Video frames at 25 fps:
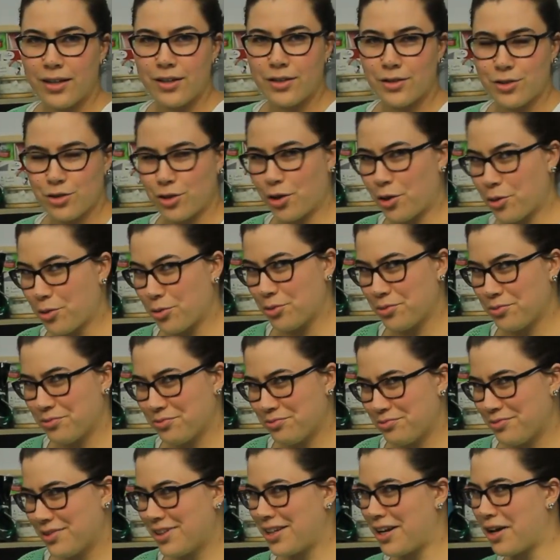So
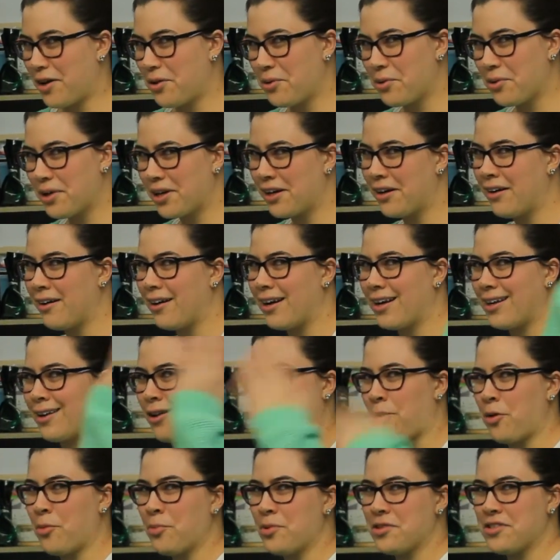now we are on
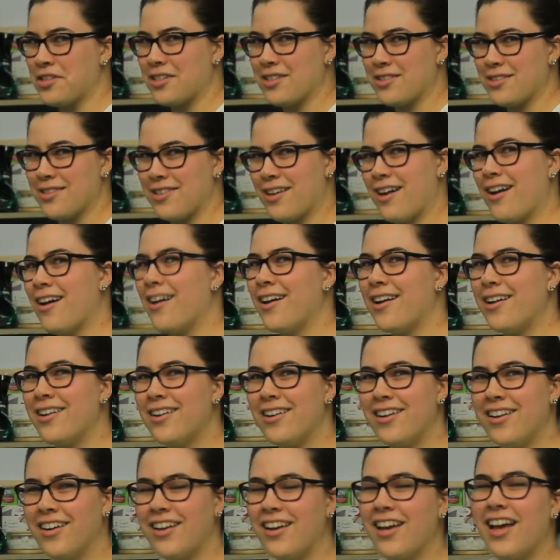the opposite
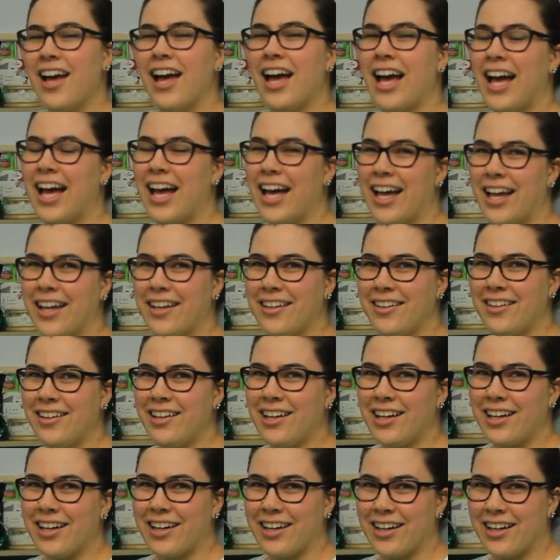side,
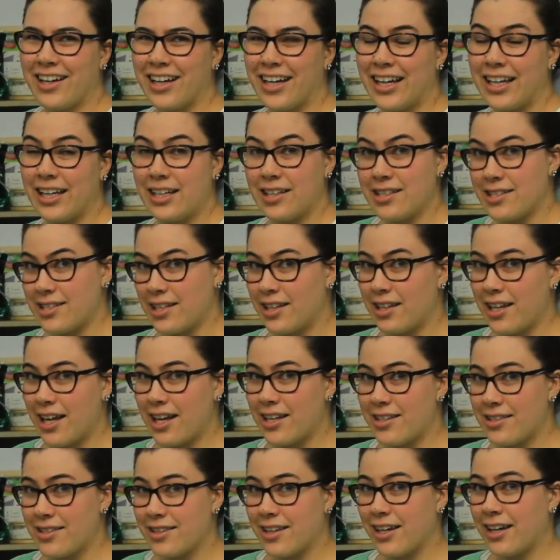and it is the
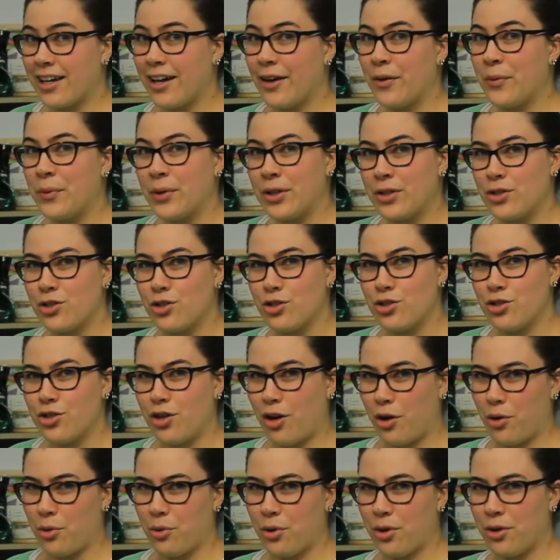last thing I want to
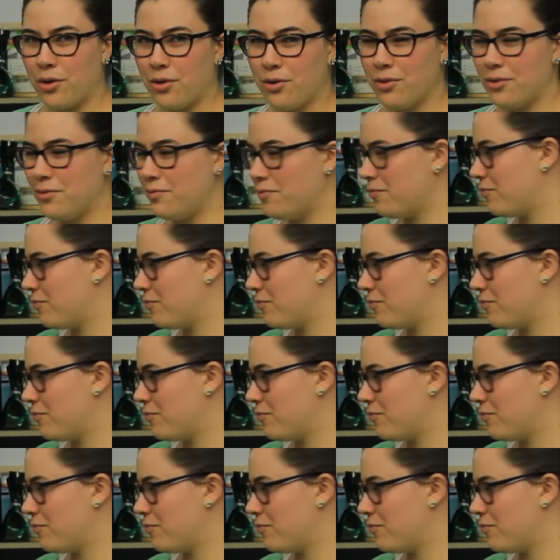show you,